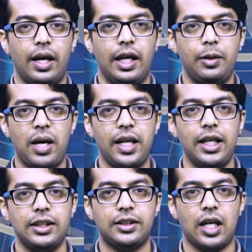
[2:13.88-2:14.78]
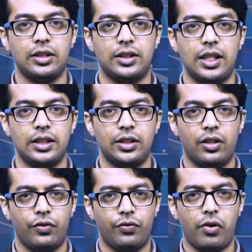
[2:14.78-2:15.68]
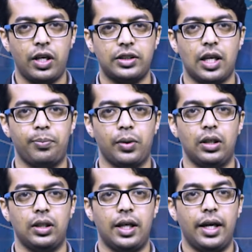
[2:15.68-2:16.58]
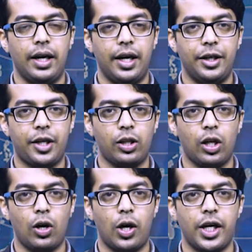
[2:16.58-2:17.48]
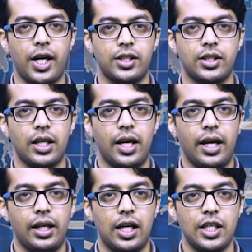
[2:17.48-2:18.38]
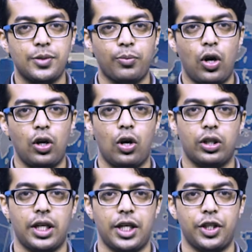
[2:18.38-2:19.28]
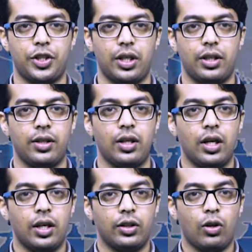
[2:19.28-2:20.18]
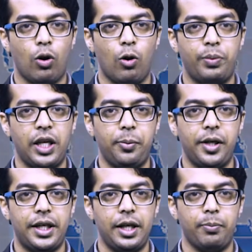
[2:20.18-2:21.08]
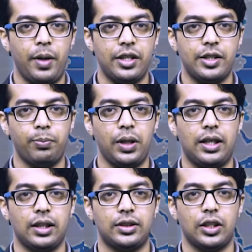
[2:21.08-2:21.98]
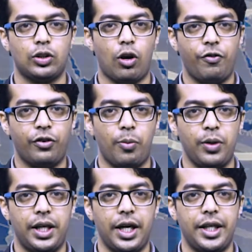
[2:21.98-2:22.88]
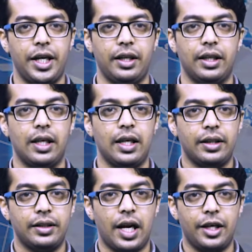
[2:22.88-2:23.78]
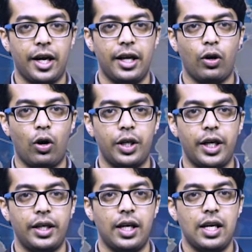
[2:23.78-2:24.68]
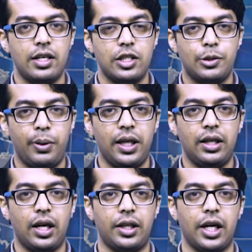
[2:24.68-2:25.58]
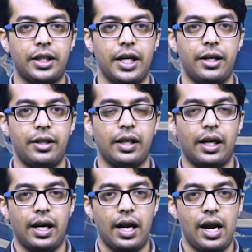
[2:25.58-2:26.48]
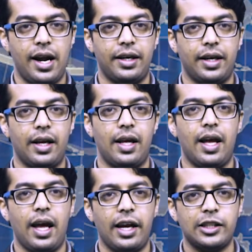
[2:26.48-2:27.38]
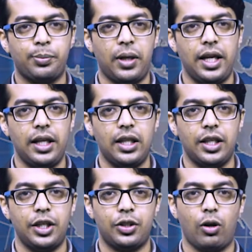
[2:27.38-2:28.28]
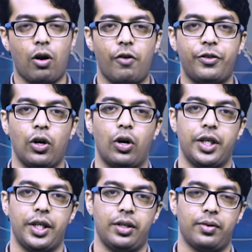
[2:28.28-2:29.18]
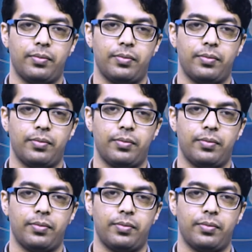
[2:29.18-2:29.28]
In many instances, for example, internal audits in a small organization, the opening meeting may simply consist of communicating that an audit is being conducted and explaining the nature of the audit.